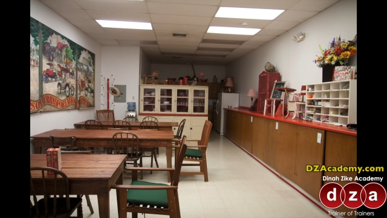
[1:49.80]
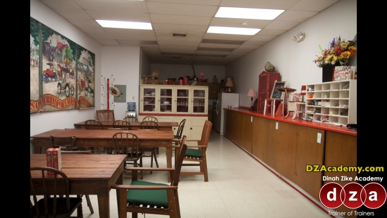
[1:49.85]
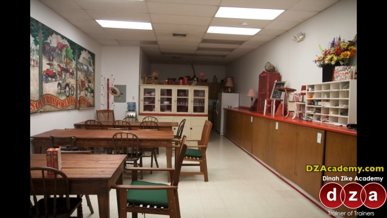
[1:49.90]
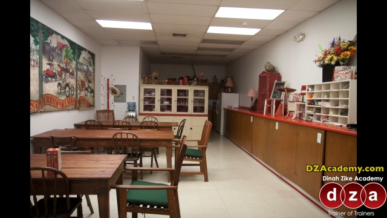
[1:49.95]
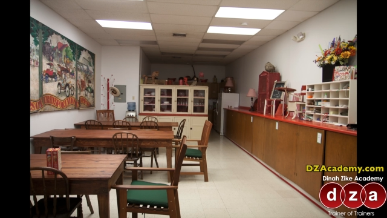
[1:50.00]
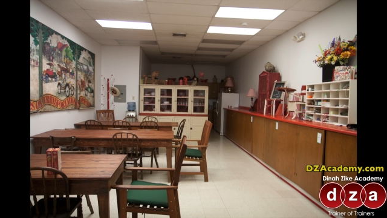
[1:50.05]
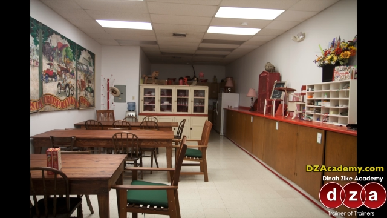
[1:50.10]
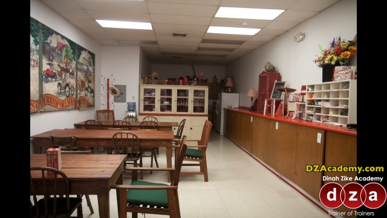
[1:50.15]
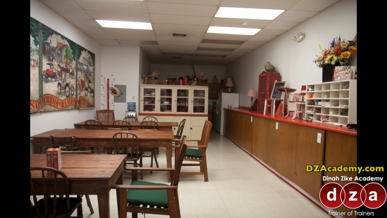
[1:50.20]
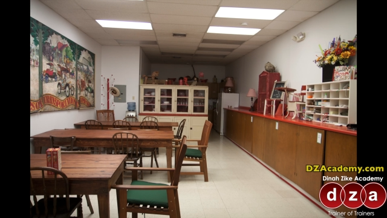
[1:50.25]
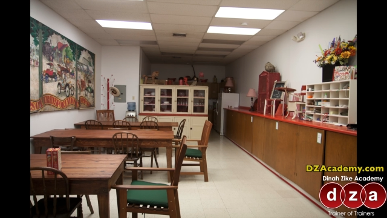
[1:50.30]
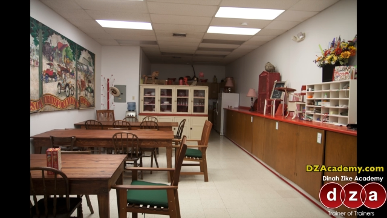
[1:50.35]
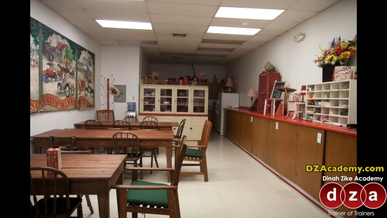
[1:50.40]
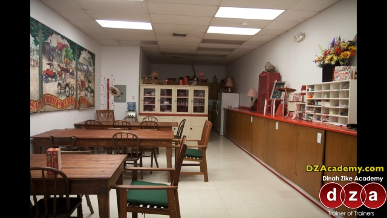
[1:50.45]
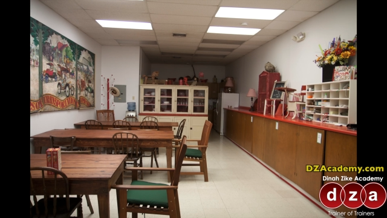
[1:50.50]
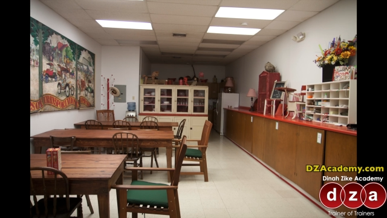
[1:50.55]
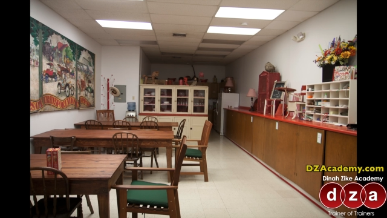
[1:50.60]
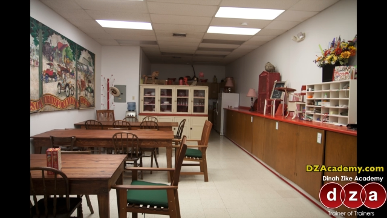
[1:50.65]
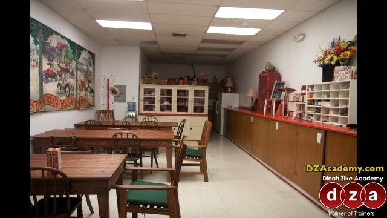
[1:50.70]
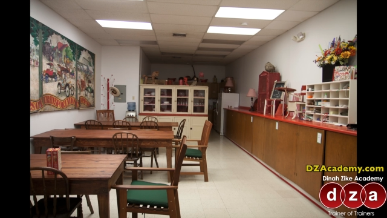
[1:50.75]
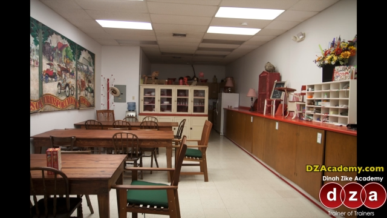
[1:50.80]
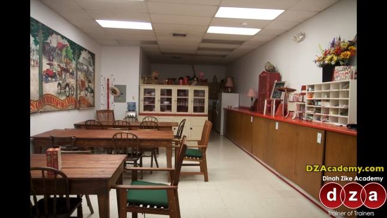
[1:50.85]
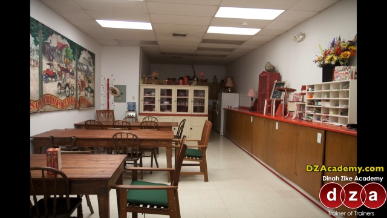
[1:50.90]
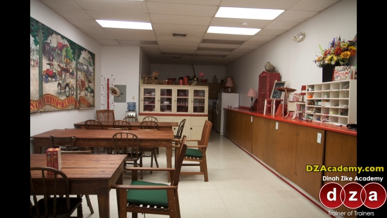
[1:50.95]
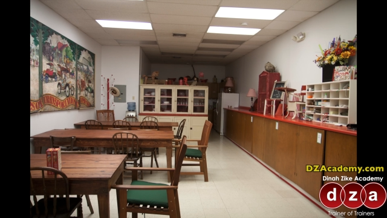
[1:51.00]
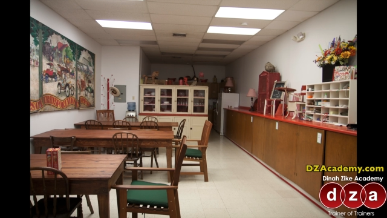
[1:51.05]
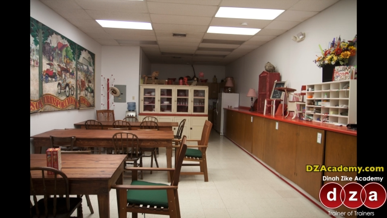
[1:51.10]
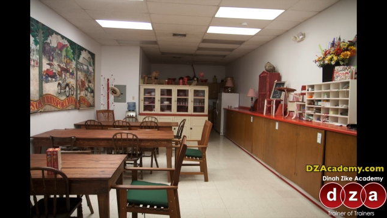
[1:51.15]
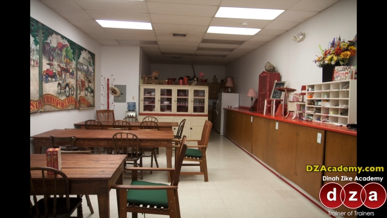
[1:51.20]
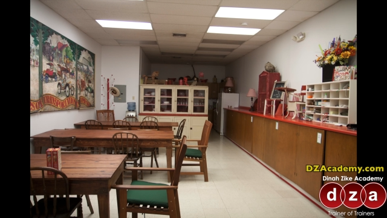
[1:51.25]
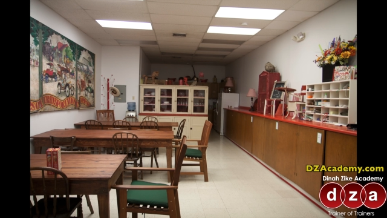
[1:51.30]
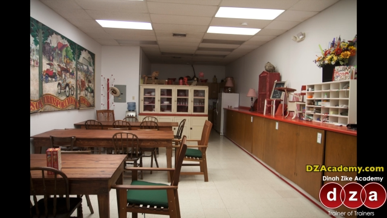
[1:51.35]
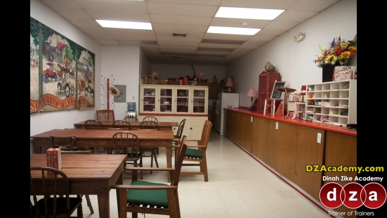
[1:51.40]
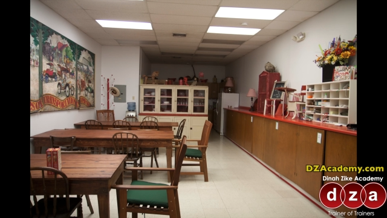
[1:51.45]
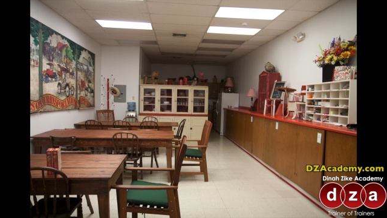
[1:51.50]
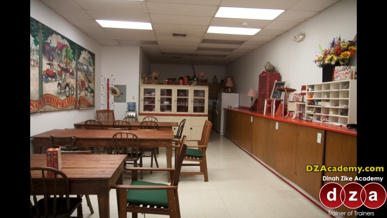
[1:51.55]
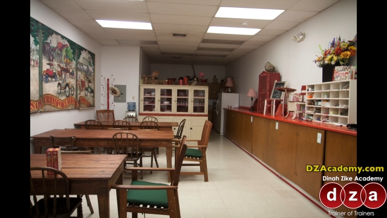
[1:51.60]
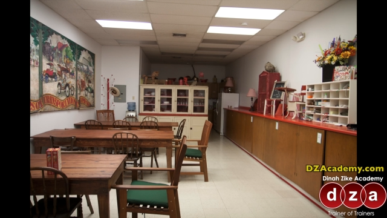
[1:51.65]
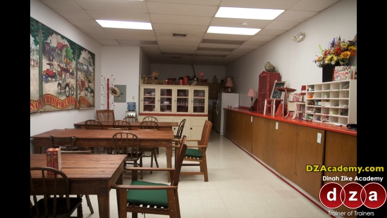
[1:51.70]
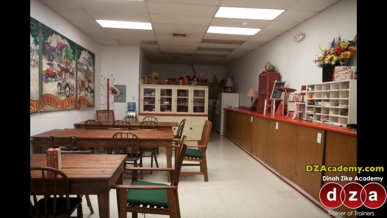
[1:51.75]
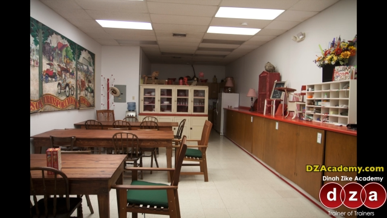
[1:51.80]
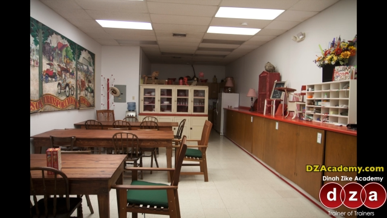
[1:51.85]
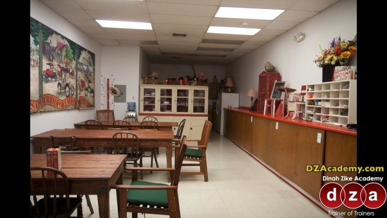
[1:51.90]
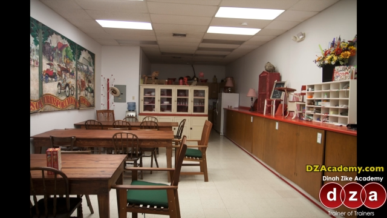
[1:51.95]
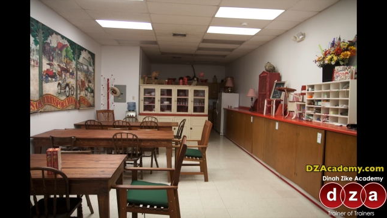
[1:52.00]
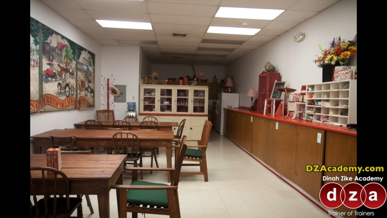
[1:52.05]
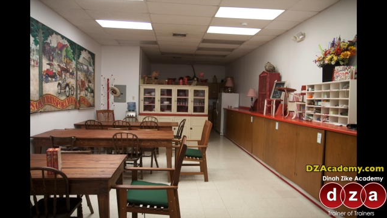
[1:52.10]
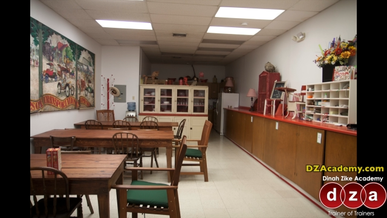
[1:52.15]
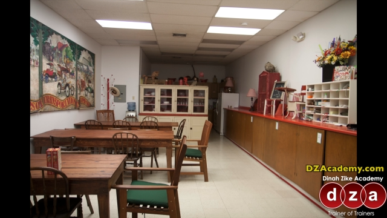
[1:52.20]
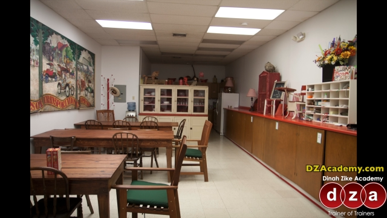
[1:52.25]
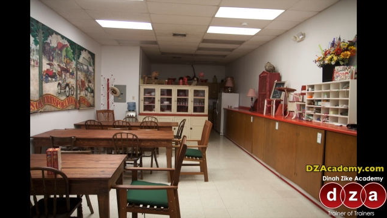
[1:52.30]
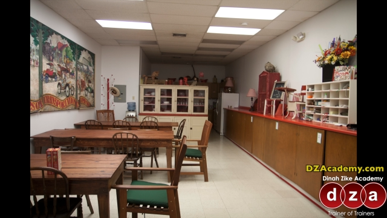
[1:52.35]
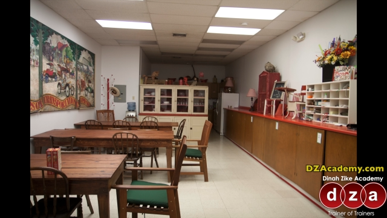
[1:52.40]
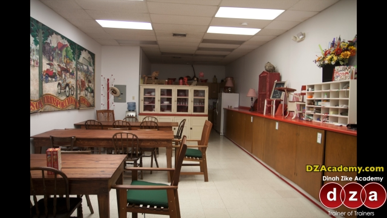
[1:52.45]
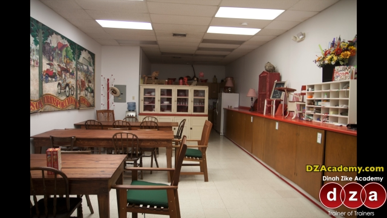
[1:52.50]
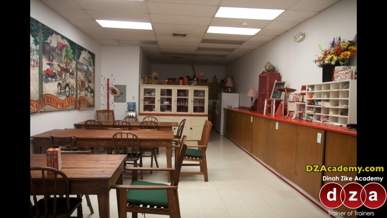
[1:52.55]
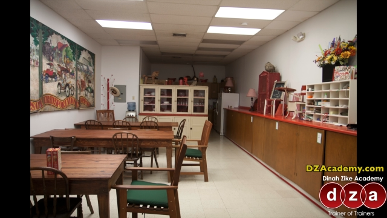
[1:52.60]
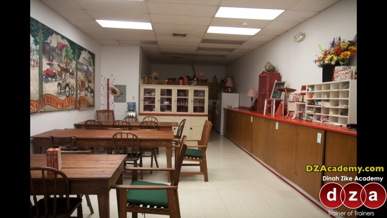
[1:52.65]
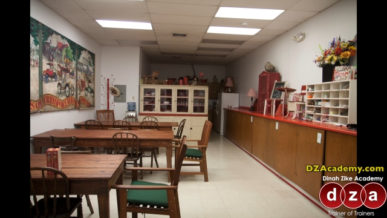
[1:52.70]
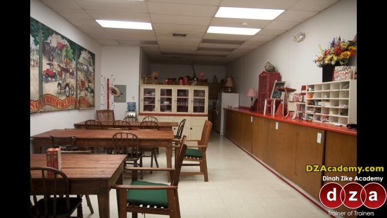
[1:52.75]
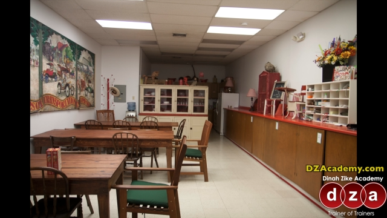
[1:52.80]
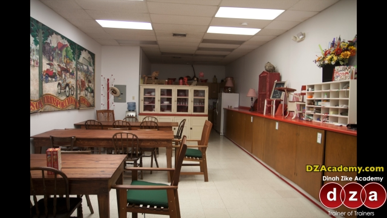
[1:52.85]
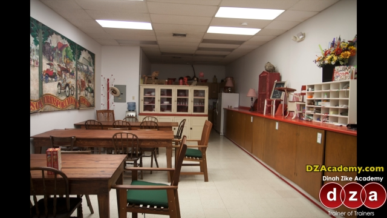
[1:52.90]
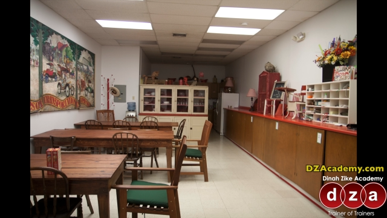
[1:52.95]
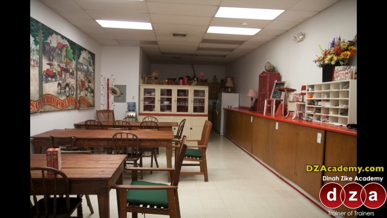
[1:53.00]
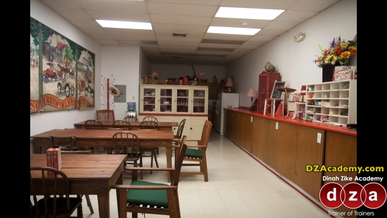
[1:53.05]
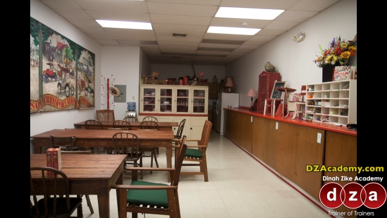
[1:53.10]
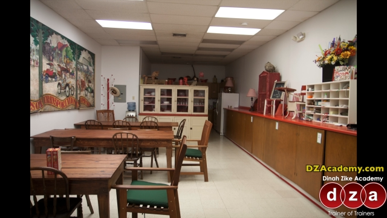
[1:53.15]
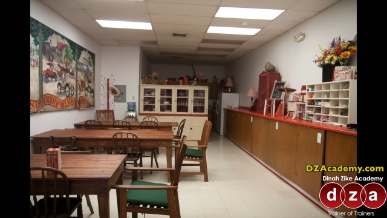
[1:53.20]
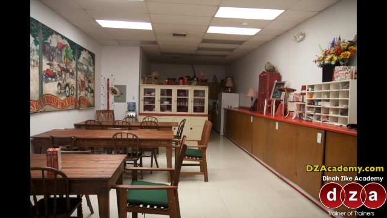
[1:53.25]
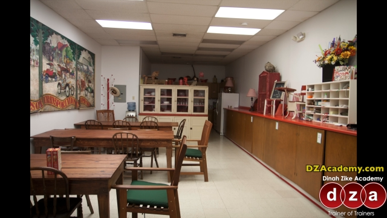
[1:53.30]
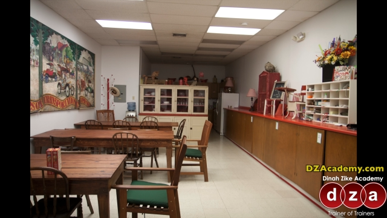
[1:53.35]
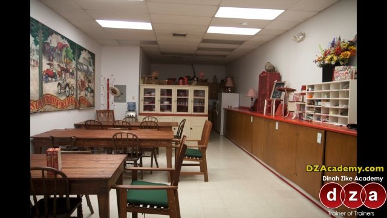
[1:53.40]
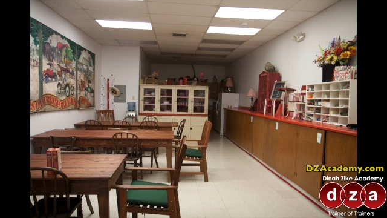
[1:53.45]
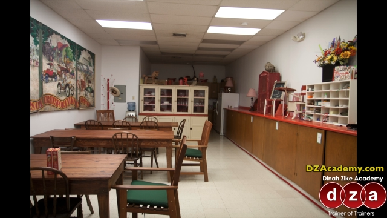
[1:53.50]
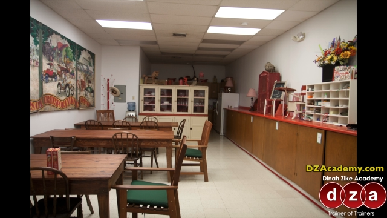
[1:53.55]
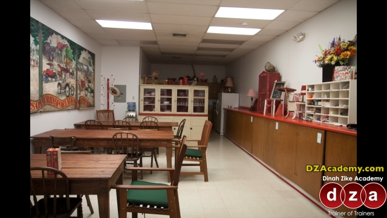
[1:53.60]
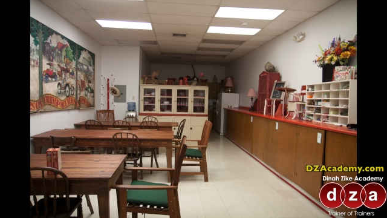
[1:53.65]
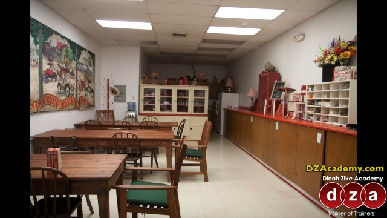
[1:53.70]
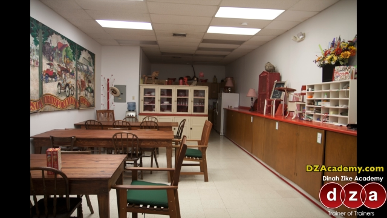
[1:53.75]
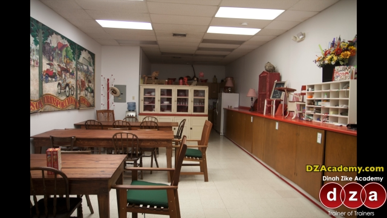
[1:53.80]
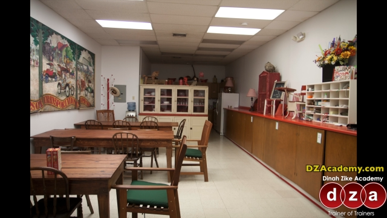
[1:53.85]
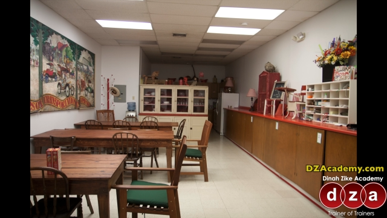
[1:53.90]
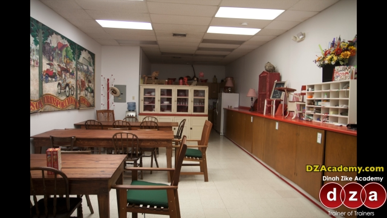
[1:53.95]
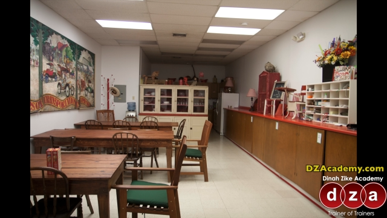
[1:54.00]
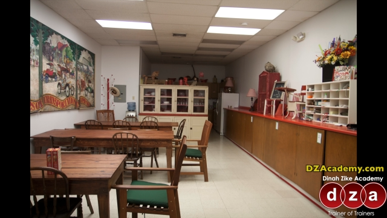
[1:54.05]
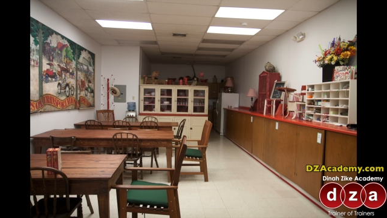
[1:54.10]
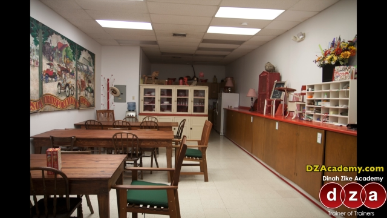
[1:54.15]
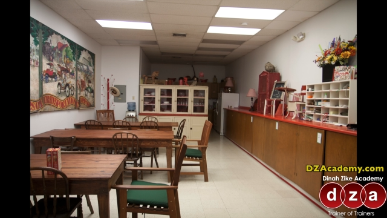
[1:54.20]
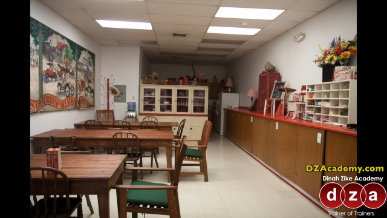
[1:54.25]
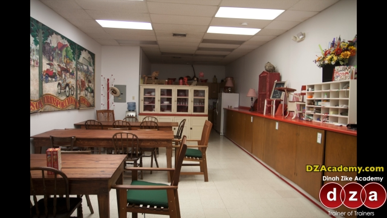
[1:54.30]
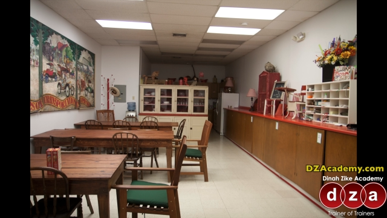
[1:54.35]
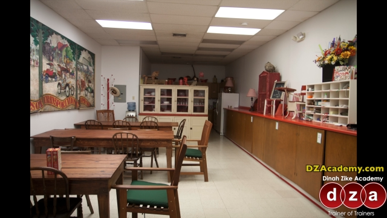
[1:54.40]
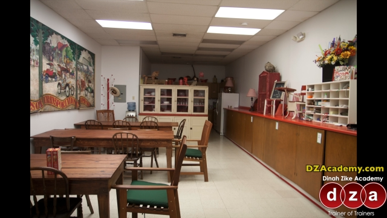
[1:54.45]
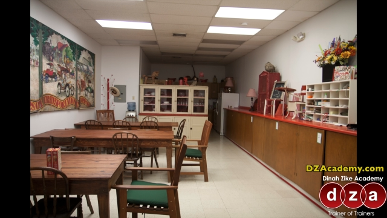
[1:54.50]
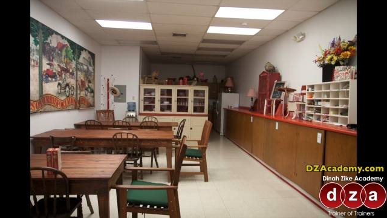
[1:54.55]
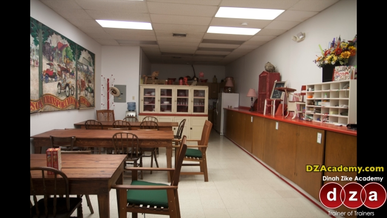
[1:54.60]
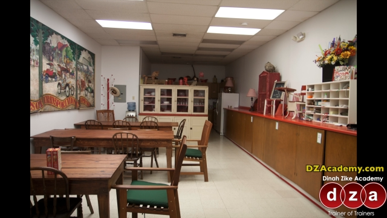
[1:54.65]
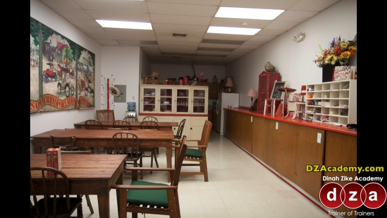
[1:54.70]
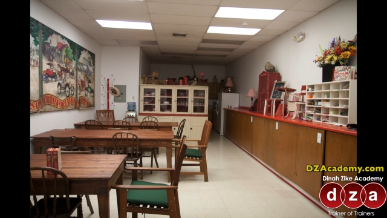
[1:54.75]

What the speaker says: Nobody's mouth can be seen.